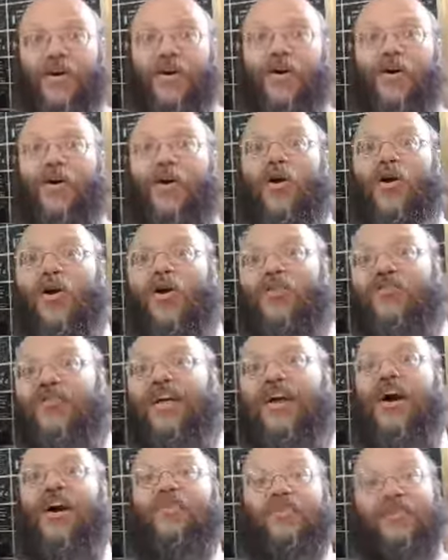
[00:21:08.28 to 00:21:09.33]
of the
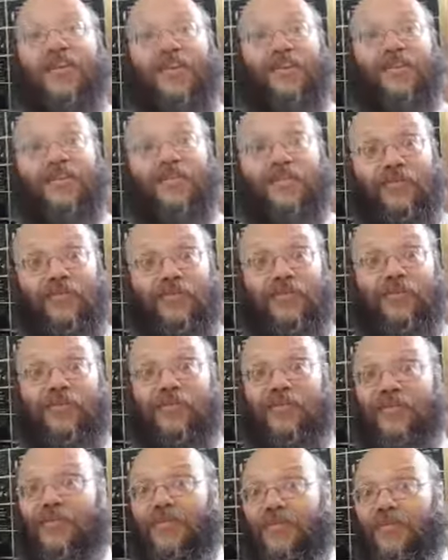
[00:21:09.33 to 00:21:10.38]
covenant,
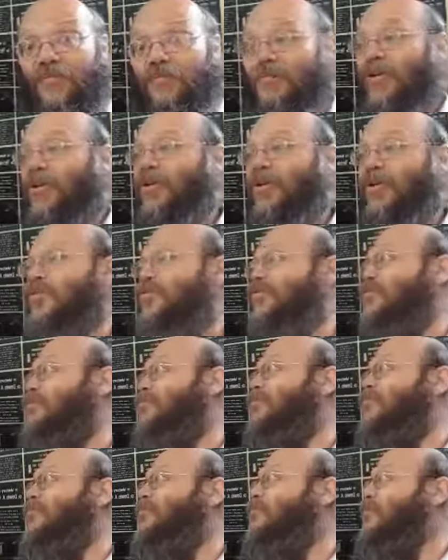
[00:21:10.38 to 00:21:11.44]
because
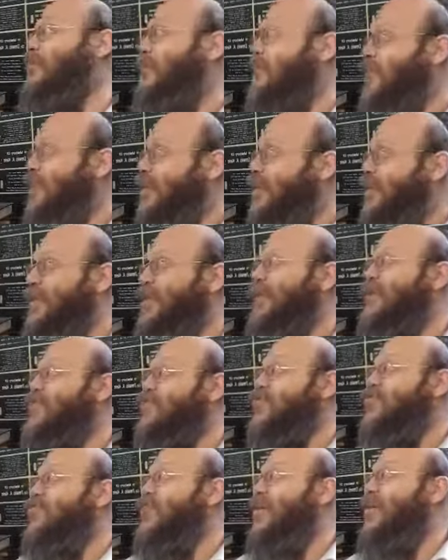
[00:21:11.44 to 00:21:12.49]
in this
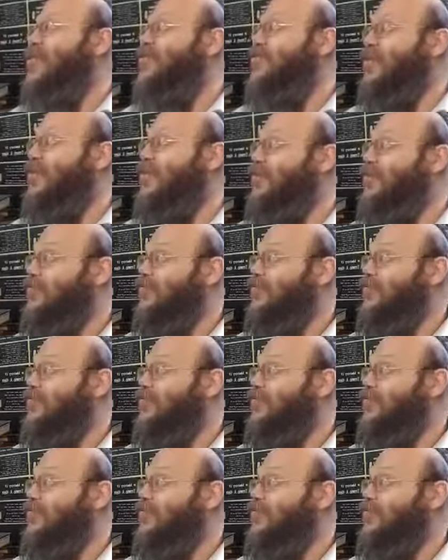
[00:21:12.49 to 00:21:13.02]
generation